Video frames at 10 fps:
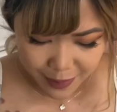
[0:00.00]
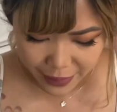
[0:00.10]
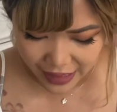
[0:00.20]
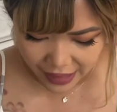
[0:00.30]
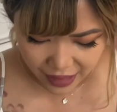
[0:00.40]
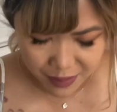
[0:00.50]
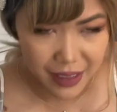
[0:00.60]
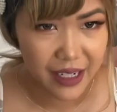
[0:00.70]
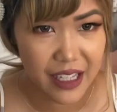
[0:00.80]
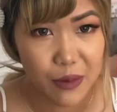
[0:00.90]
But
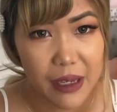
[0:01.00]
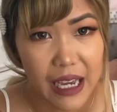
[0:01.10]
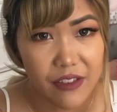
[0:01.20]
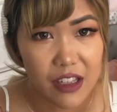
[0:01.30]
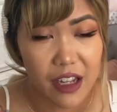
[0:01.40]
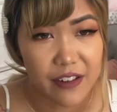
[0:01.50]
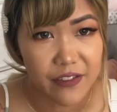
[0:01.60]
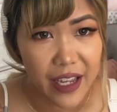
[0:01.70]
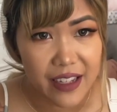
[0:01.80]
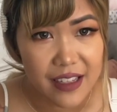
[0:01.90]
luckily we have a lot of
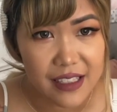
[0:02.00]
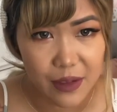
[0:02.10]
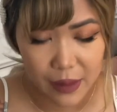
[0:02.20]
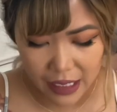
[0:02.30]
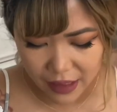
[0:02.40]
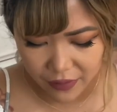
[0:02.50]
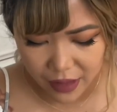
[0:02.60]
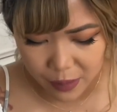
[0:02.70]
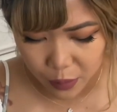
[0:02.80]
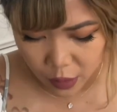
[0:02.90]
fans and we have
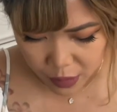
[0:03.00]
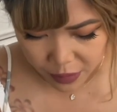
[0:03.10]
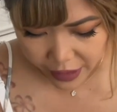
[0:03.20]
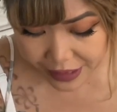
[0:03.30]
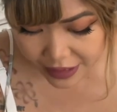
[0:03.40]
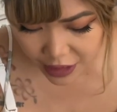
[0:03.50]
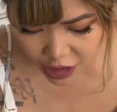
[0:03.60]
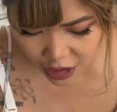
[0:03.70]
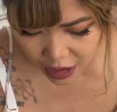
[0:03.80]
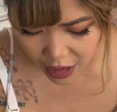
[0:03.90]
a portable air
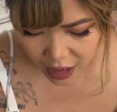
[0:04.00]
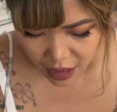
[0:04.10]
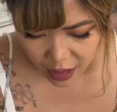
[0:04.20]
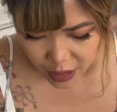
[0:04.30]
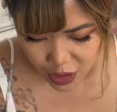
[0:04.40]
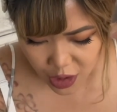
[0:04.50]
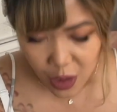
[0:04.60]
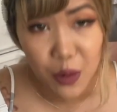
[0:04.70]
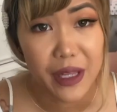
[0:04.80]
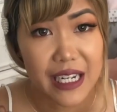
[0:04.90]
conditioner,
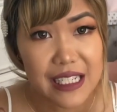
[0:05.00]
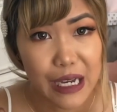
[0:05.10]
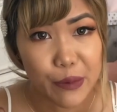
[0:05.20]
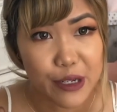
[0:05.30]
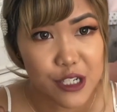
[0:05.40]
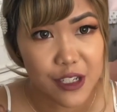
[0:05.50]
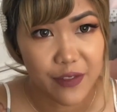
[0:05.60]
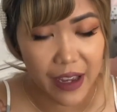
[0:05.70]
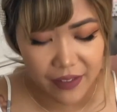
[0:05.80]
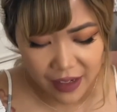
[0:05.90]
so that is how we are
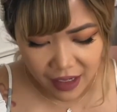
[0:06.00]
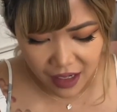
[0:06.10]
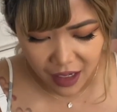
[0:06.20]
surviving.